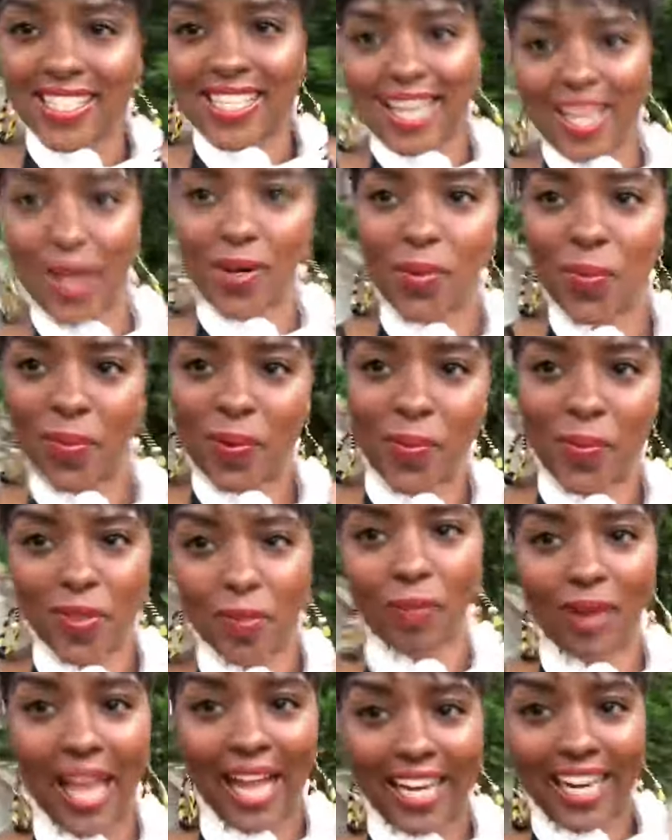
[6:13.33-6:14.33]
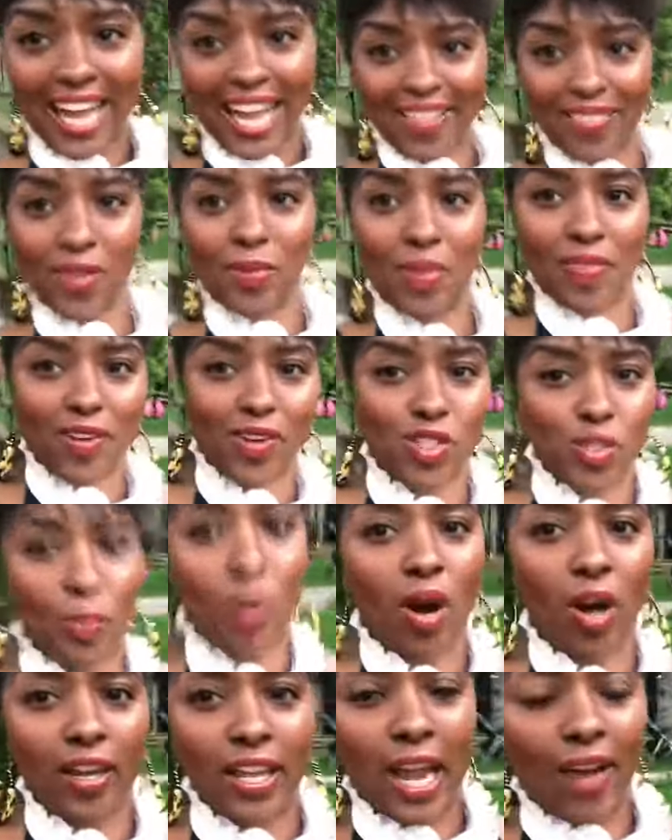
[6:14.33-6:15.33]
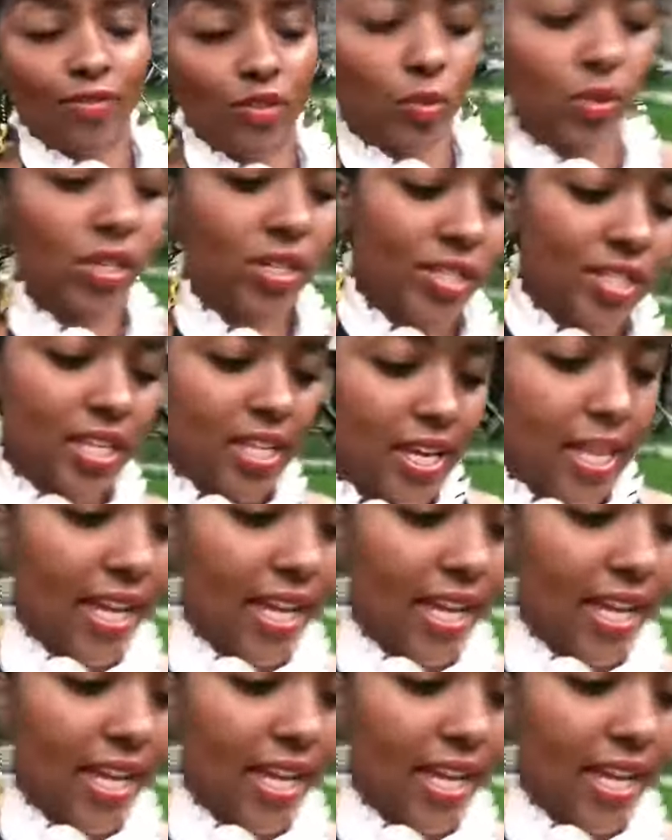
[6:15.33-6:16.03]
to help with Black Gotham, and there's a party afterwards.